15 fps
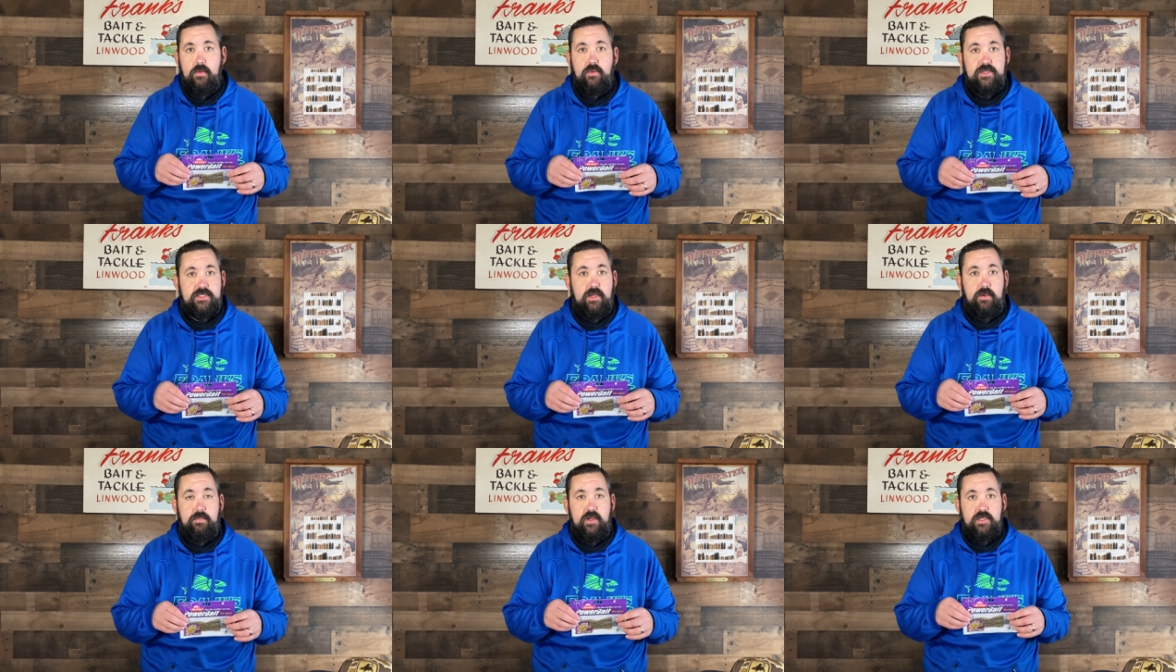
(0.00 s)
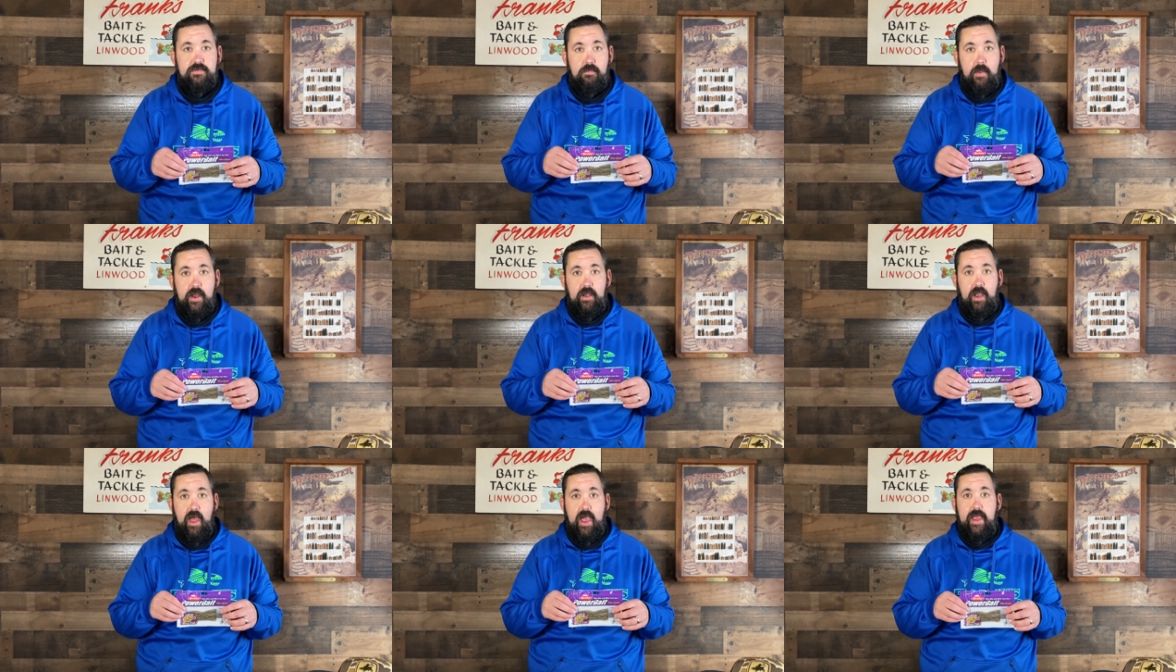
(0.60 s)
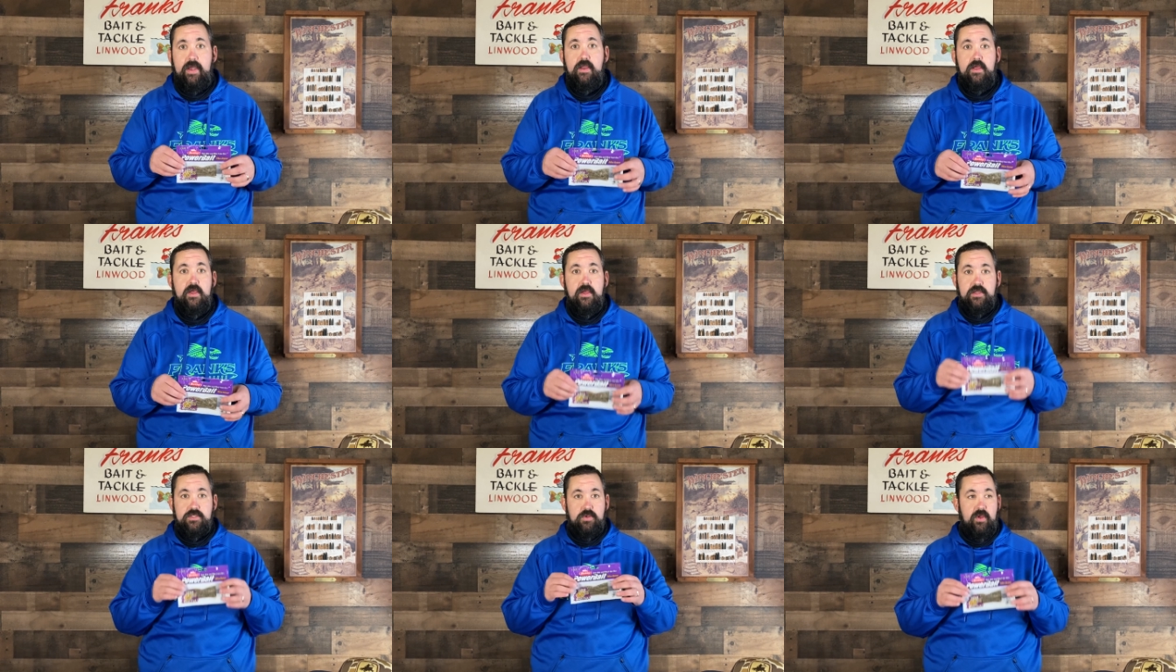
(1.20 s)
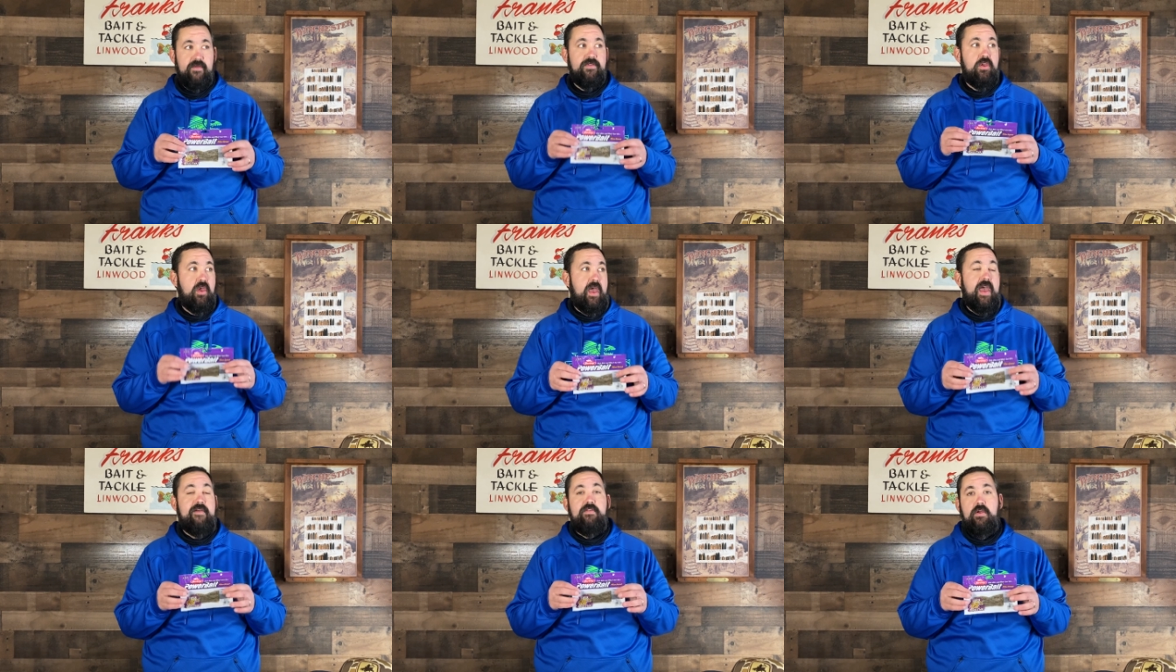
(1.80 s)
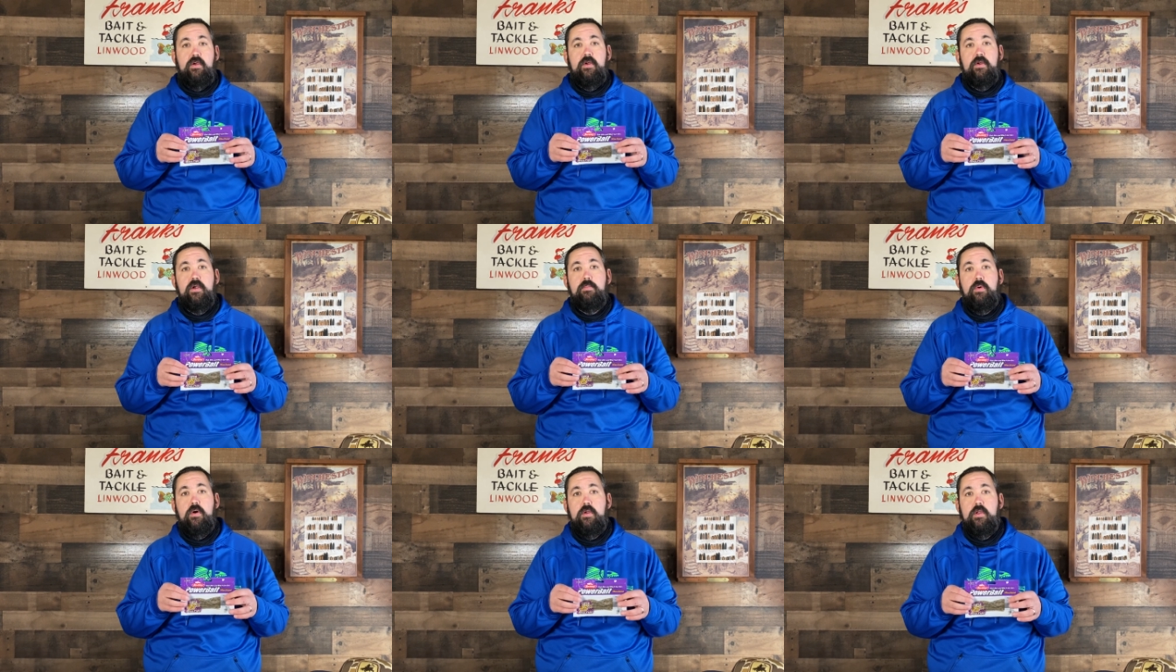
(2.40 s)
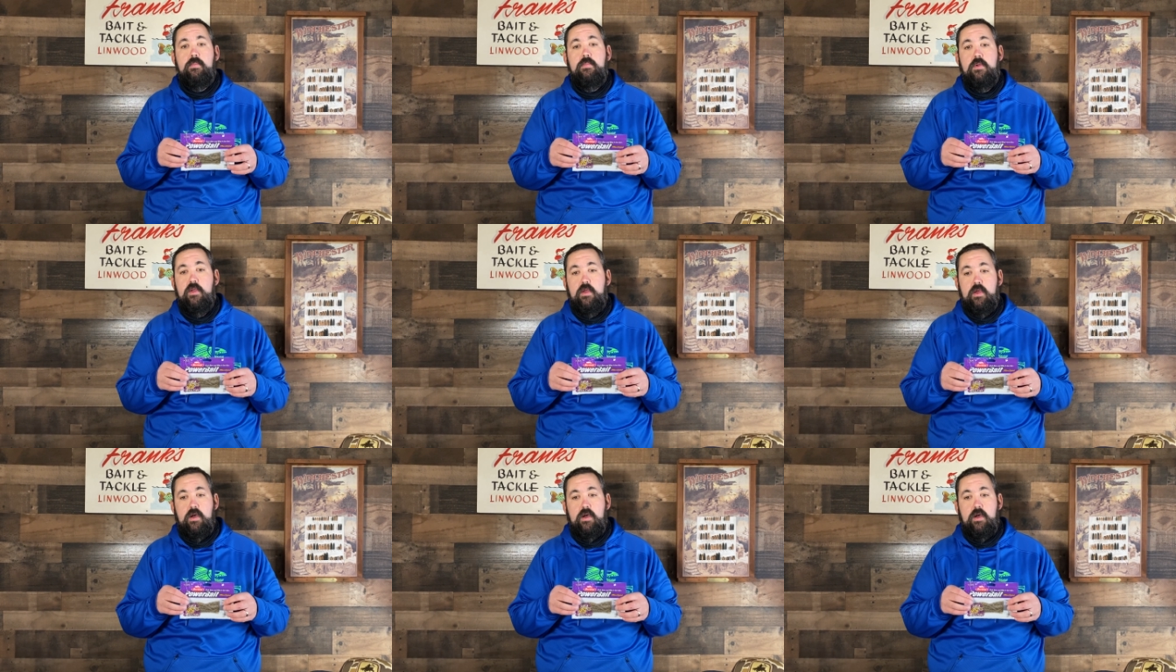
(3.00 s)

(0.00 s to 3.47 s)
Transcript: We're selling a bunch of them online. So if you haven't heard about them,